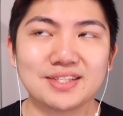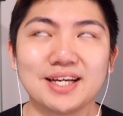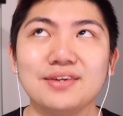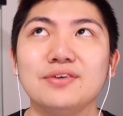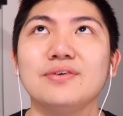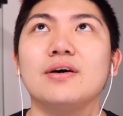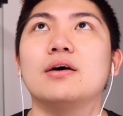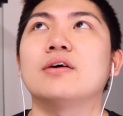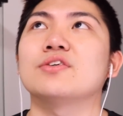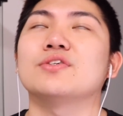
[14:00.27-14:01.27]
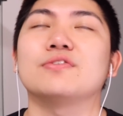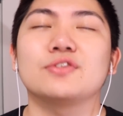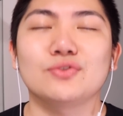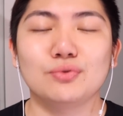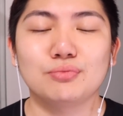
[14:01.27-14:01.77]
title, also
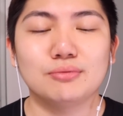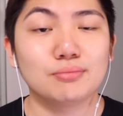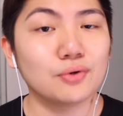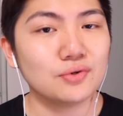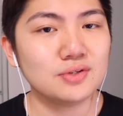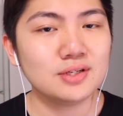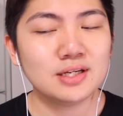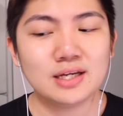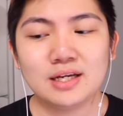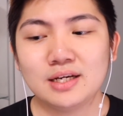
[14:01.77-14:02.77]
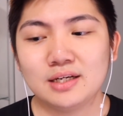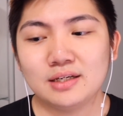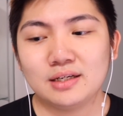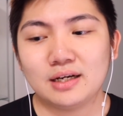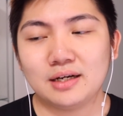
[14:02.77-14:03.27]
super important.
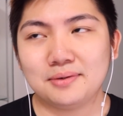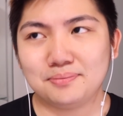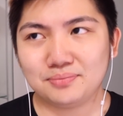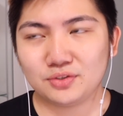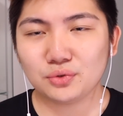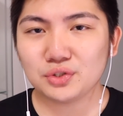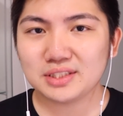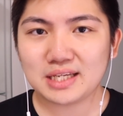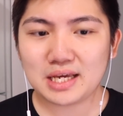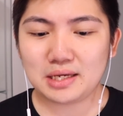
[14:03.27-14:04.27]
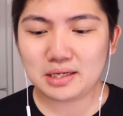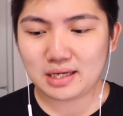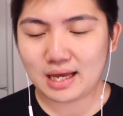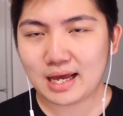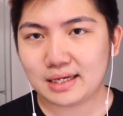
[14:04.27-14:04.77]
Don't just say
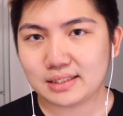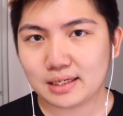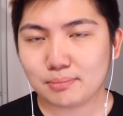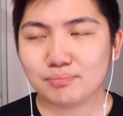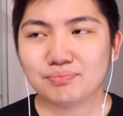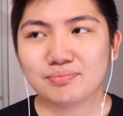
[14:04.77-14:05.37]
eye exam.